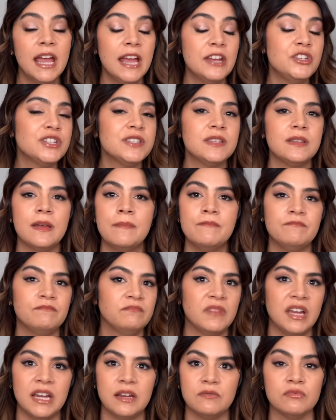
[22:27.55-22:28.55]
And just
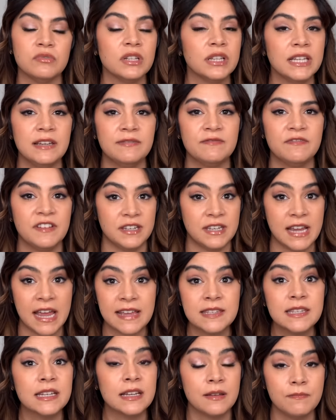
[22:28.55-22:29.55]
like really
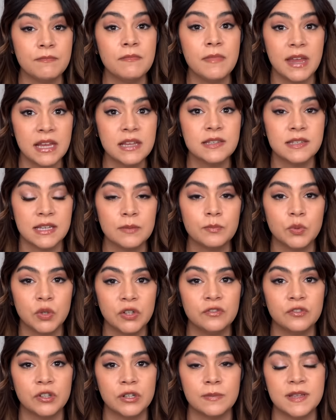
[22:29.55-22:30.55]
fantastic, amazing
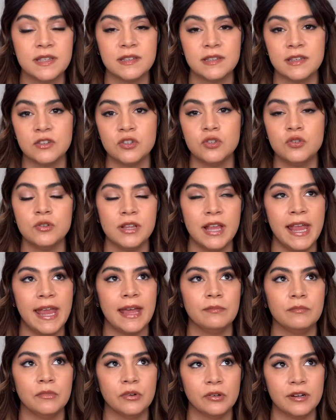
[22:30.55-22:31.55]
performances.
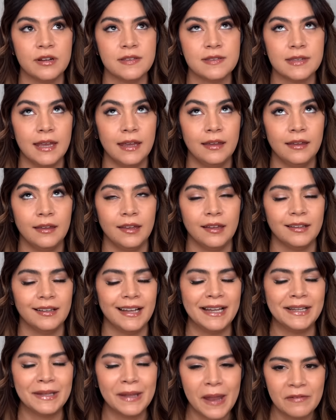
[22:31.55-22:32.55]
Julianne Moore is like, ugh,
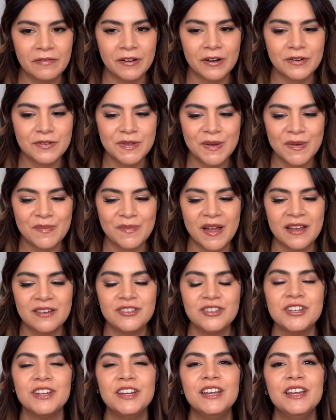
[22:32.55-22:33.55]
I love her so
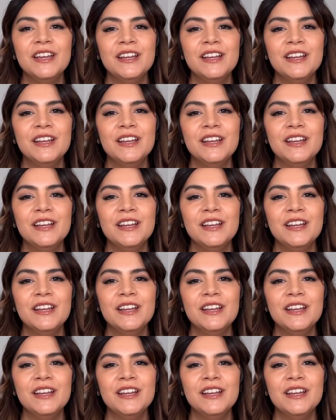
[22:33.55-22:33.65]
much.